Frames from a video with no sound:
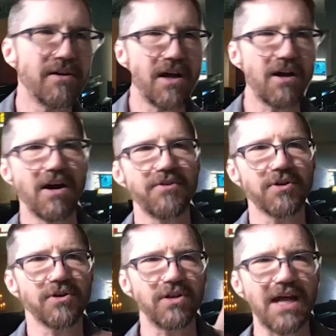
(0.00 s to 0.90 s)

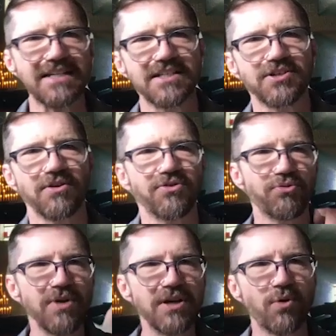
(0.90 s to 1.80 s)
other classes are
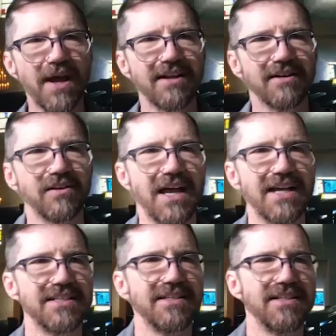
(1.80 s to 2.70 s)
3-credit
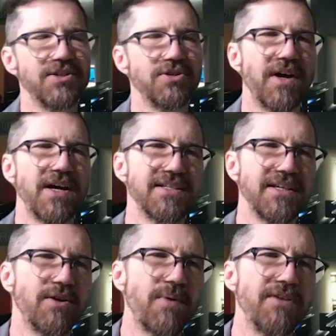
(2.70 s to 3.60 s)
classes that sort of
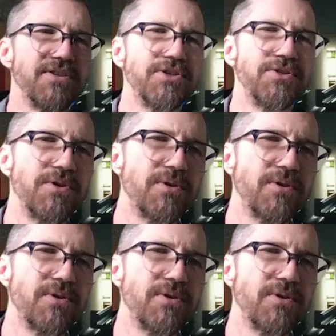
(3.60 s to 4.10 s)
oscillate around the studio